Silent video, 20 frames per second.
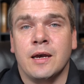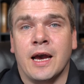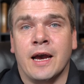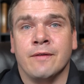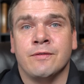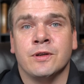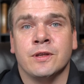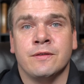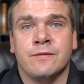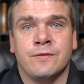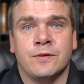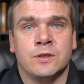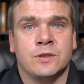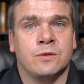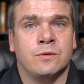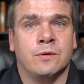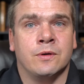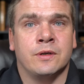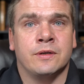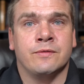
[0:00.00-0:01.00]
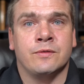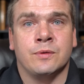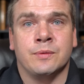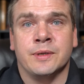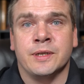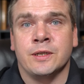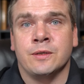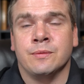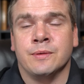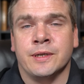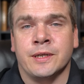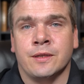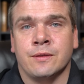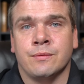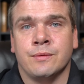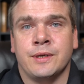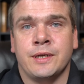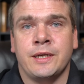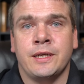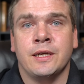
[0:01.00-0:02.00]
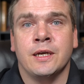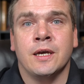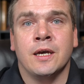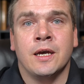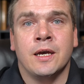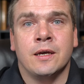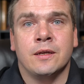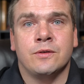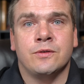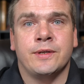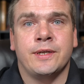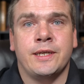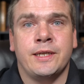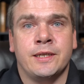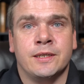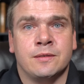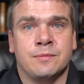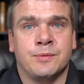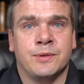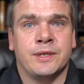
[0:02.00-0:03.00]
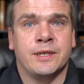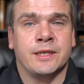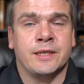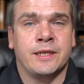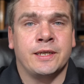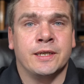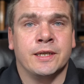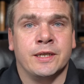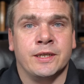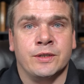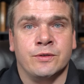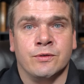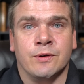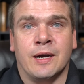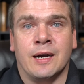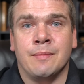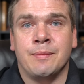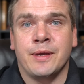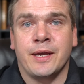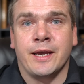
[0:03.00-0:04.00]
After the first quarter of twenty twenty-three, T D is predicting a drop